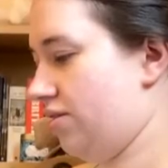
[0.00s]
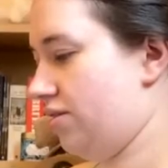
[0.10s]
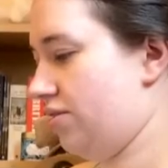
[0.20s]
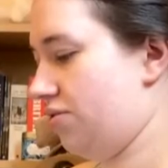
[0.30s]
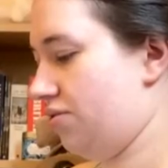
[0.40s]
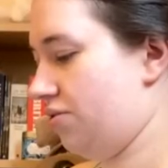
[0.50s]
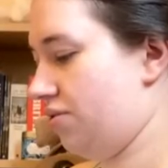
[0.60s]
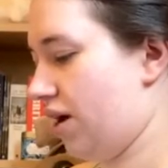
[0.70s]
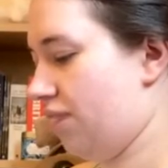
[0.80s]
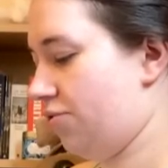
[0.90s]

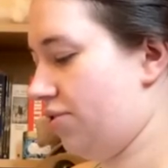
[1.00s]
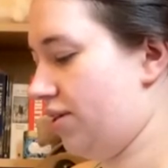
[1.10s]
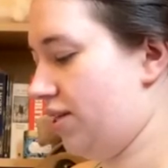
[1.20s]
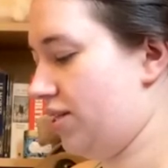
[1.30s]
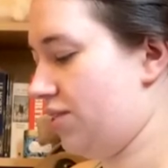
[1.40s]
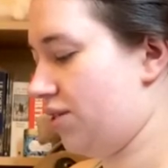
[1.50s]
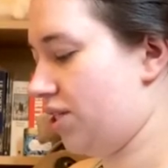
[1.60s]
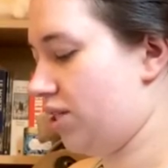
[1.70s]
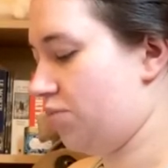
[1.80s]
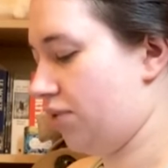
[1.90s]
So, I'm gonna need to
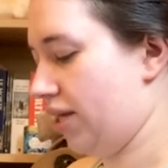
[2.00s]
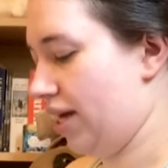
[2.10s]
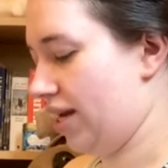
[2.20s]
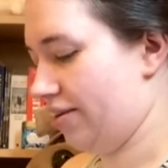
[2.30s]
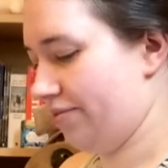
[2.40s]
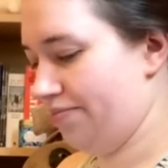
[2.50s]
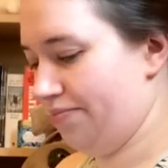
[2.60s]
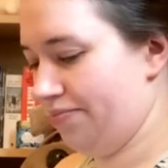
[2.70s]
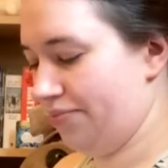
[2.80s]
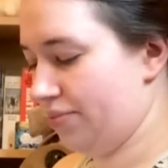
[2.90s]
explain
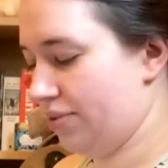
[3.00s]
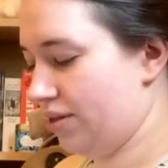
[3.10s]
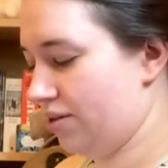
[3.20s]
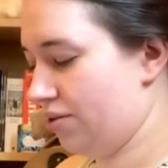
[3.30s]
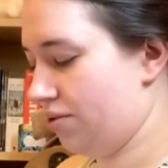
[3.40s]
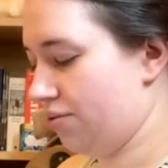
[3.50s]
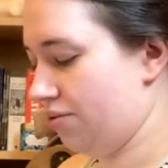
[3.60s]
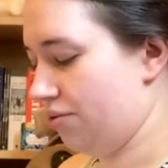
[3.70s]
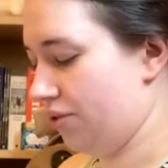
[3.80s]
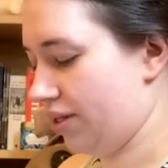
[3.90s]

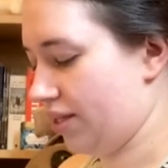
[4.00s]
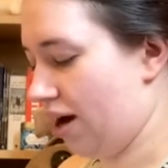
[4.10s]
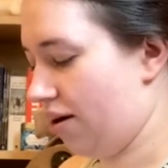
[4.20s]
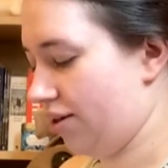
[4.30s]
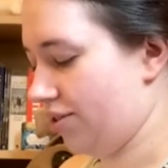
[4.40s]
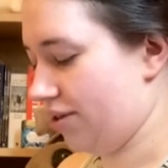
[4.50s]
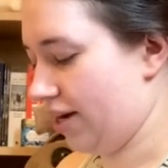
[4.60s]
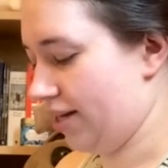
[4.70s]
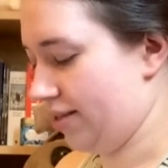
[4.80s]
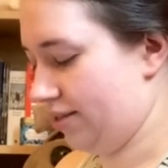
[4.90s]
who this character
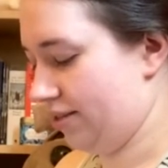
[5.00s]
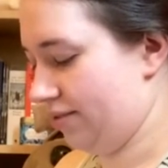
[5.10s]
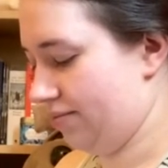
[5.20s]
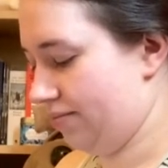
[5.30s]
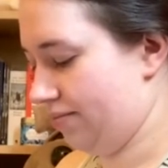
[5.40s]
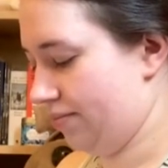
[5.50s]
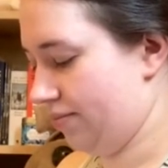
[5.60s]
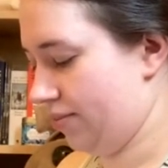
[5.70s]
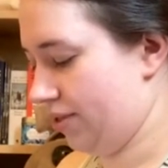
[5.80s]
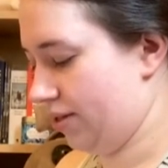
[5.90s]
is.
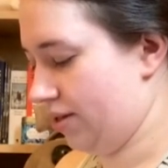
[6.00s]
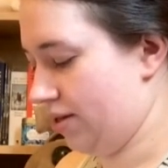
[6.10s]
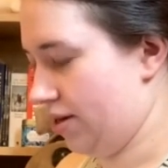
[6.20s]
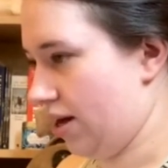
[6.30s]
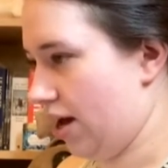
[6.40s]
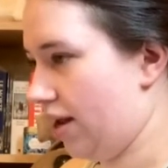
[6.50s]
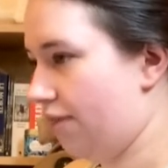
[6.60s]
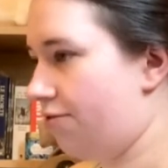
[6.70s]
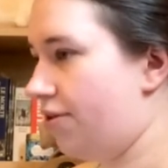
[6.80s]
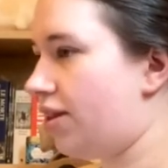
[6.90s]
And I
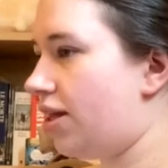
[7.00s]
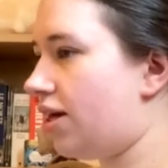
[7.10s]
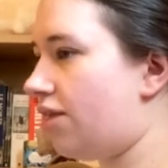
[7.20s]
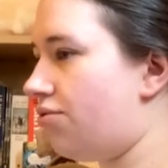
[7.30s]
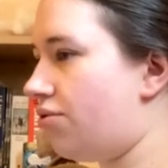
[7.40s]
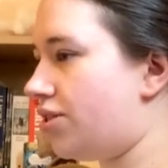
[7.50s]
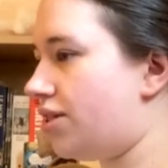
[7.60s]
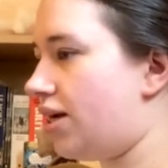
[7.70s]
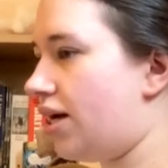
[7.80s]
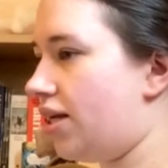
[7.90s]
feel like I wrote
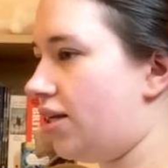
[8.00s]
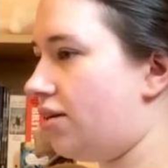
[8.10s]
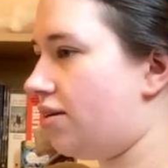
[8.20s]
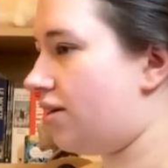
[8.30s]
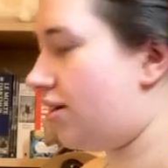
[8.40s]
it in...